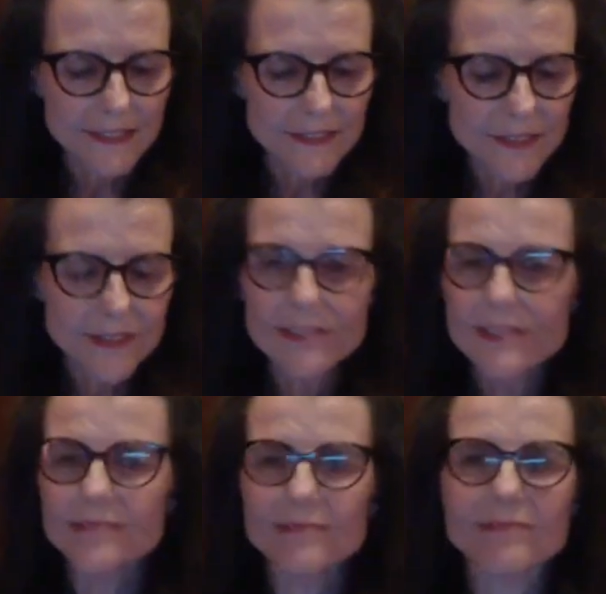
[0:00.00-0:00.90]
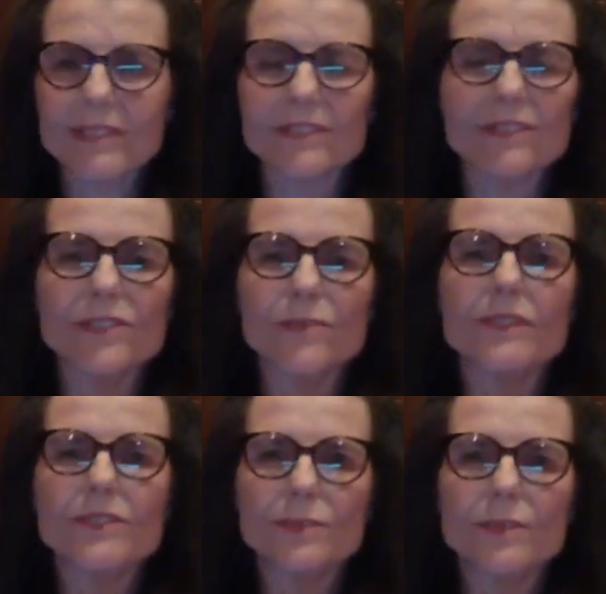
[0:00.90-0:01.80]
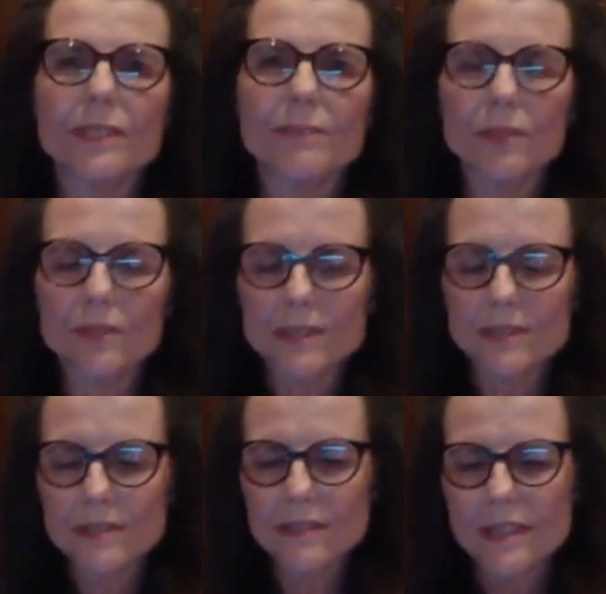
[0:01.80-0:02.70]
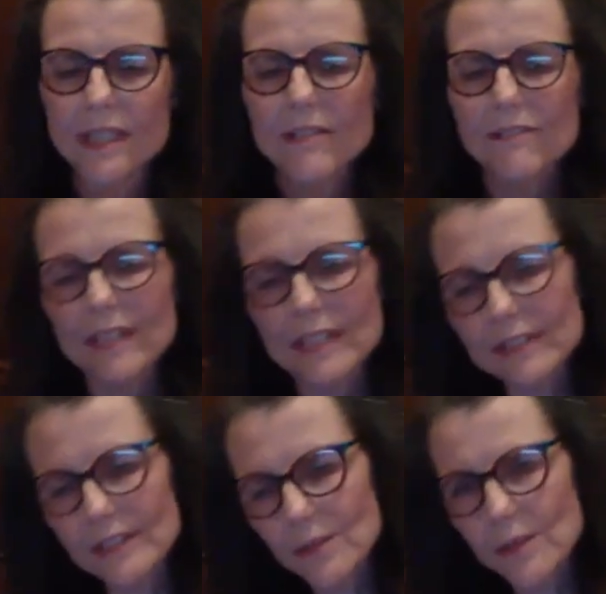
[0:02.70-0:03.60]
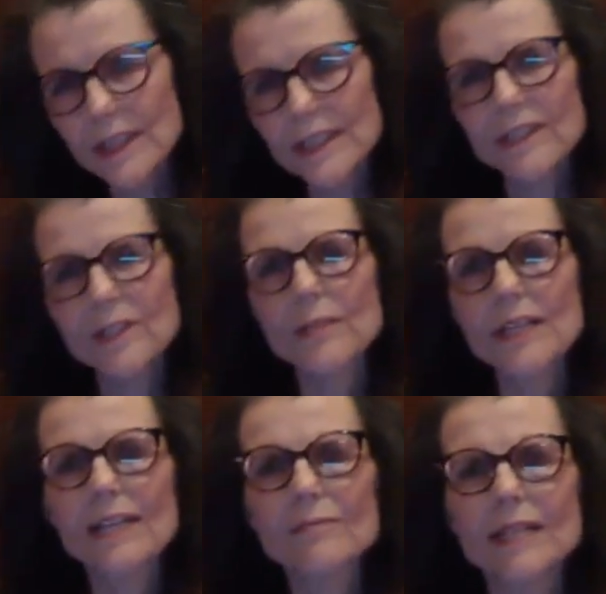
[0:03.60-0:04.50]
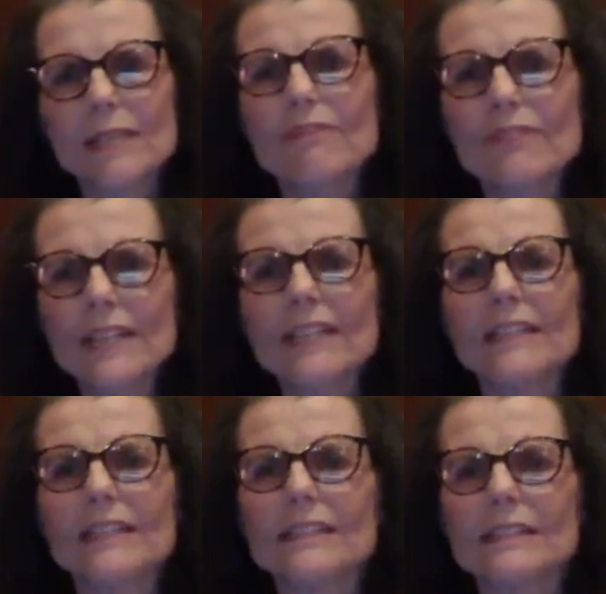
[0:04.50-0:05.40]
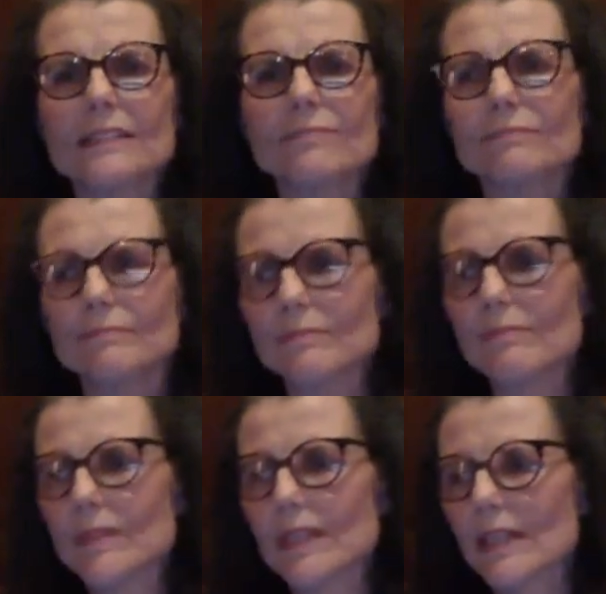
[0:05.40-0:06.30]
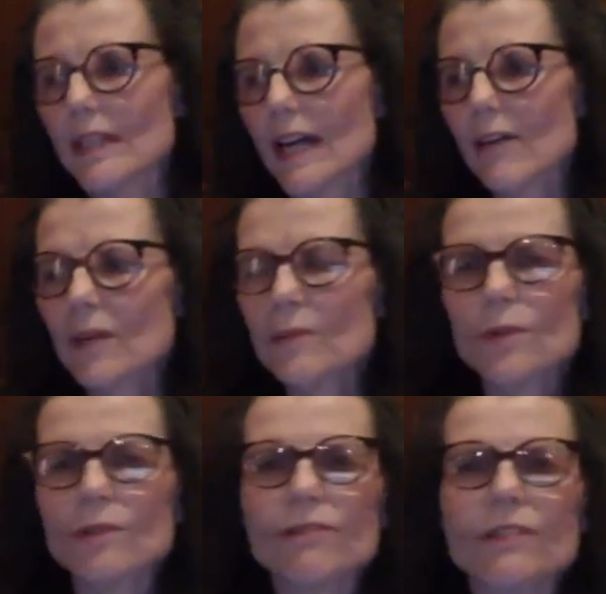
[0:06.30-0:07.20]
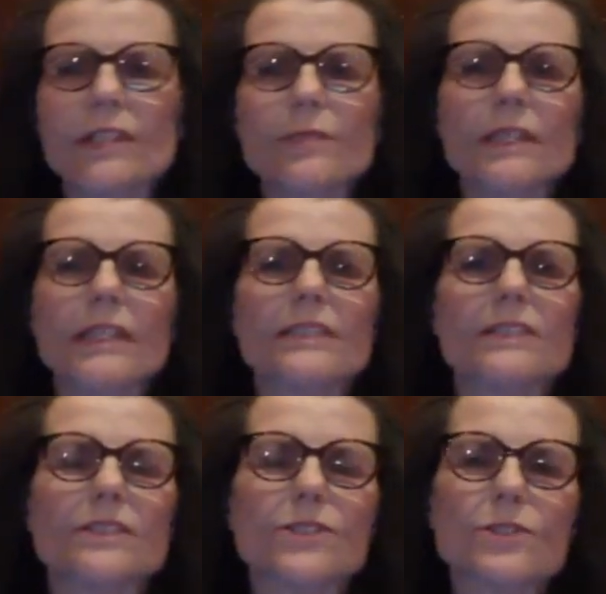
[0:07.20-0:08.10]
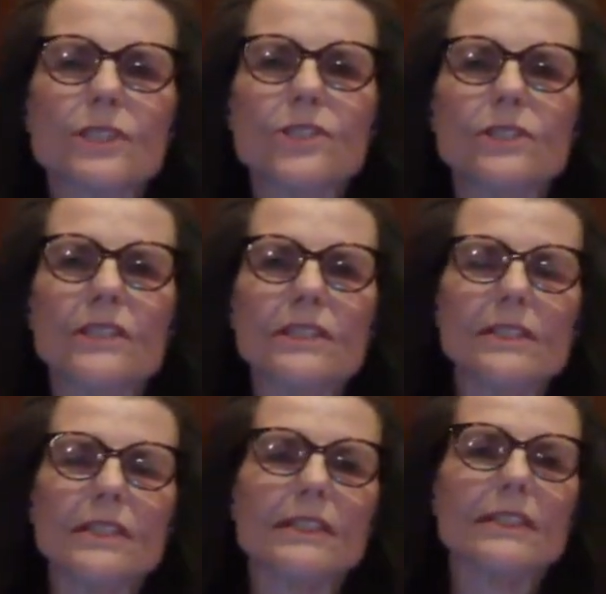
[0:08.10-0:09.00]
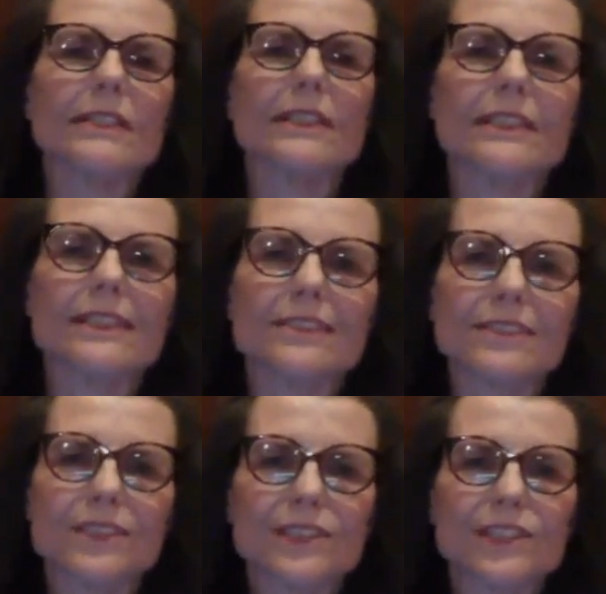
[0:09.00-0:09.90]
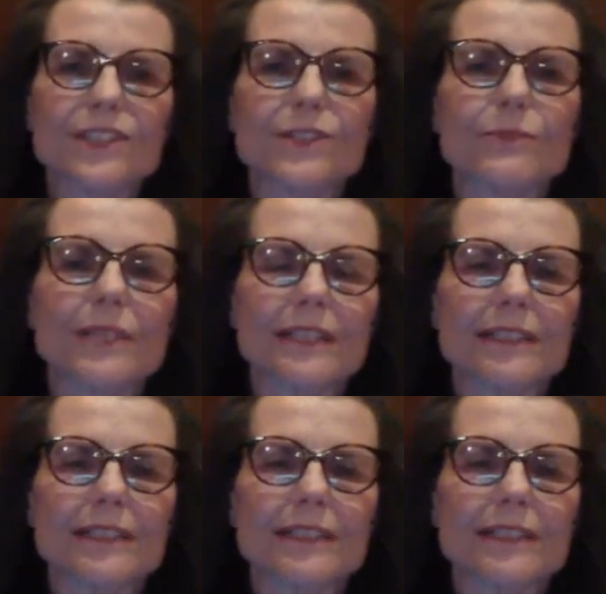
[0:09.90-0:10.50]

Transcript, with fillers: of course, you know, so so many poets find their way there. But I'm I'm finding that uh, I want more freedom and less constriction as I continue my